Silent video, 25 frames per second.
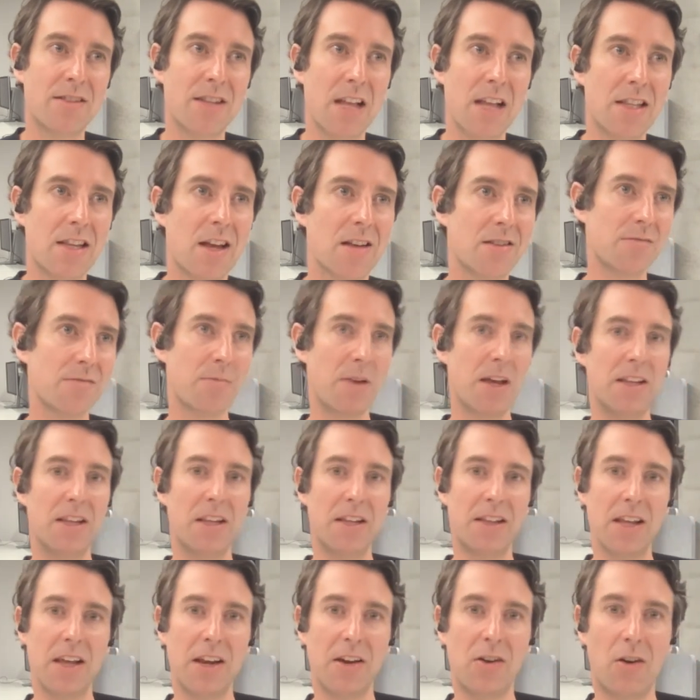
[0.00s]
That doesn't mean
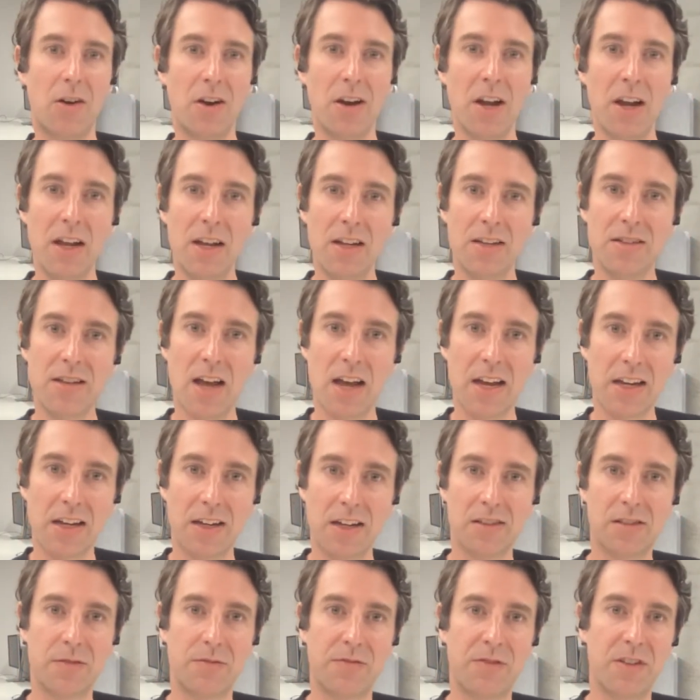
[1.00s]
that they're not taking
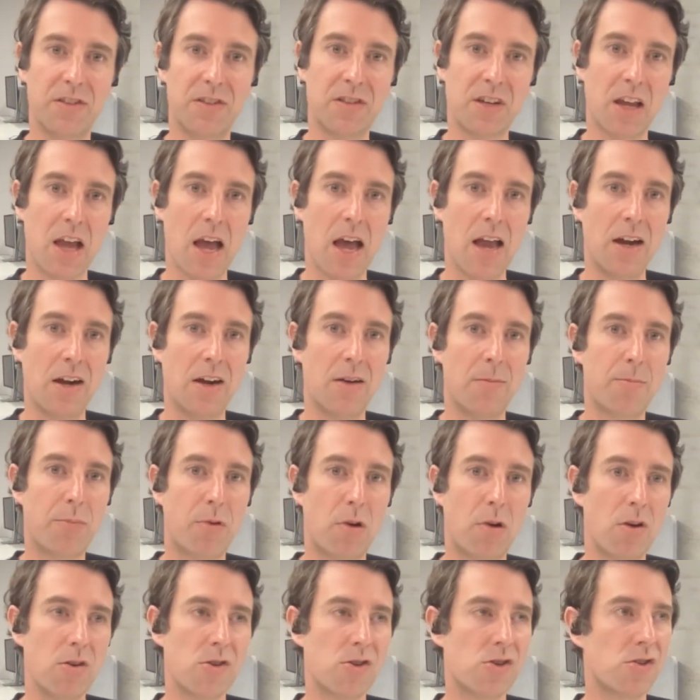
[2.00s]
a sophisticated
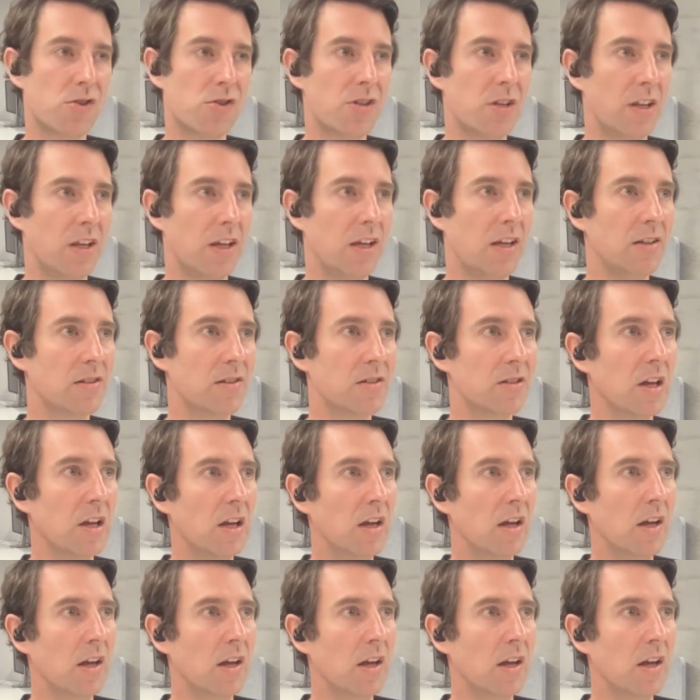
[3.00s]
approach to this.